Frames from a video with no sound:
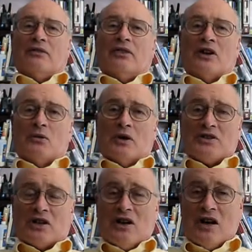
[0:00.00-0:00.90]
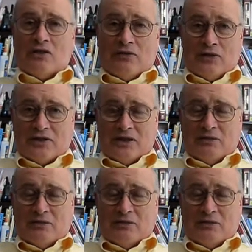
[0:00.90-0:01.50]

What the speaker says: there was a controversy.